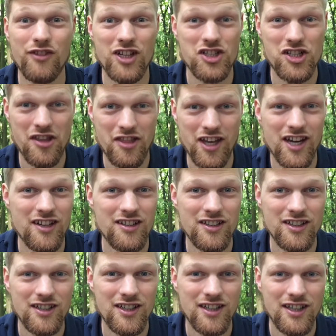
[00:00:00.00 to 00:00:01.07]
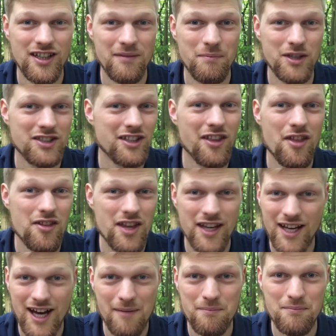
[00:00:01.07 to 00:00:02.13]
be featured there, but either
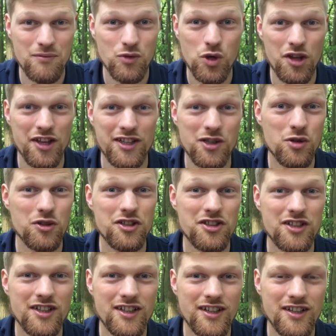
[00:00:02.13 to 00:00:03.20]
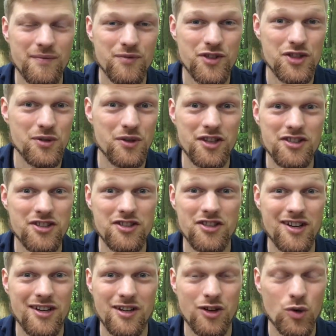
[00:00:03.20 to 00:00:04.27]
they come or they don't. So this
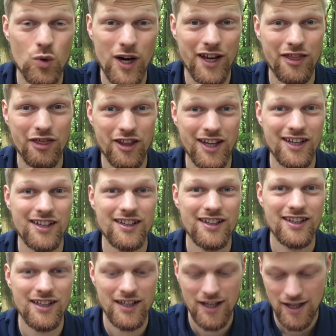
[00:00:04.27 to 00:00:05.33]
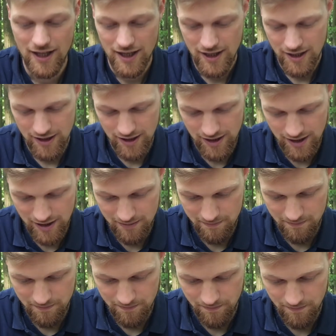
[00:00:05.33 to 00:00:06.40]
is a great thing.
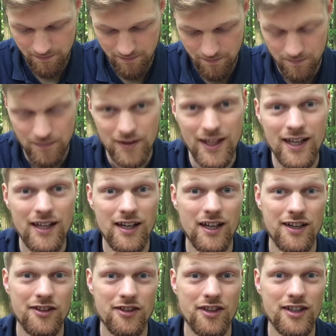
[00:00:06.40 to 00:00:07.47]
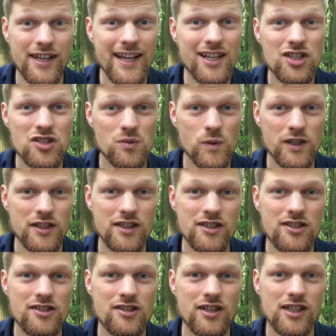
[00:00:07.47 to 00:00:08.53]
And the next one
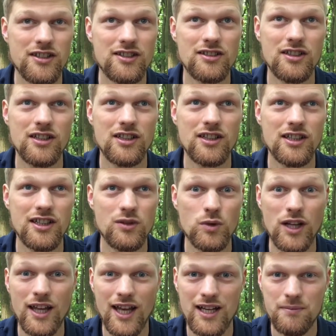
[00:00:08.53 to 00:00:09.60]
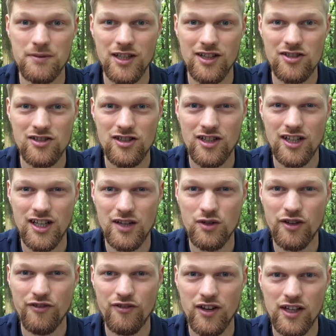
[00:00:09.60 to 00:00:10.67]
is that it really helped us
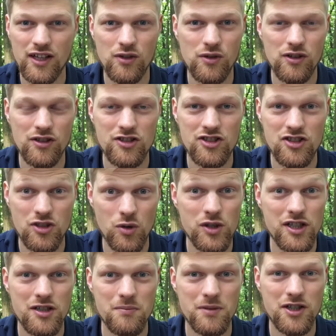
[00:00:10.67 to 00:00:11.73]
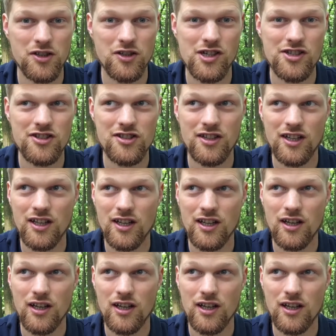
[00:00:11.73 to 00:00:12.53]
clarify our story, because